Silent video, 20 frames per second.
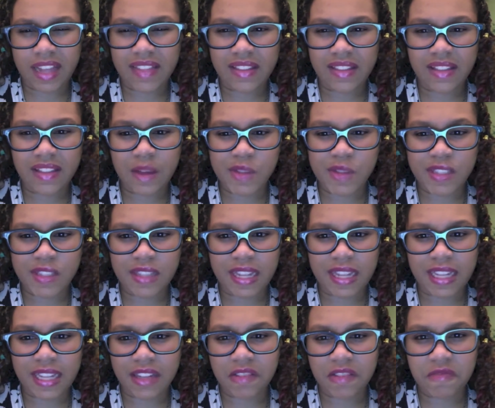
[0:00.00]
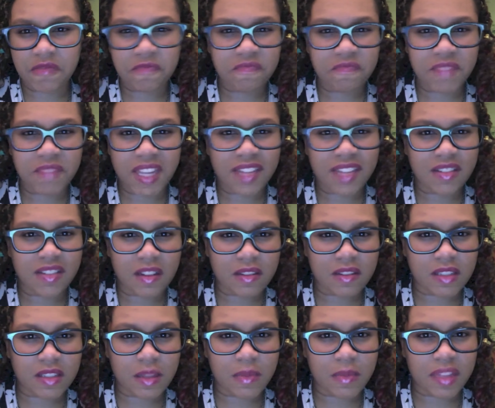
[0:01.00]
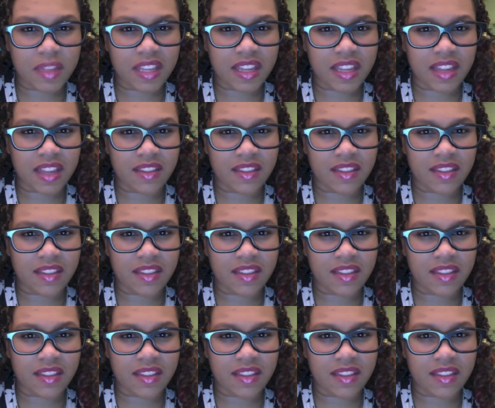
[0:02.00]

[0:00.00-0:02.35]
I think that was like they had done something